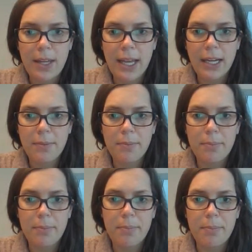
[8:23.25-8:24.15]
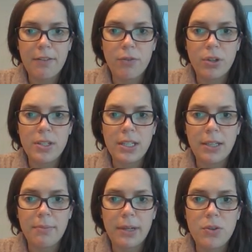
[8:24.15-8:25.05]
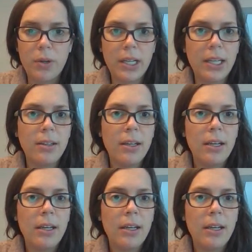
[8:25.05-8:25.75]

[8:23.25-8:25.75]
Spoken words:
8 by 14 by 20,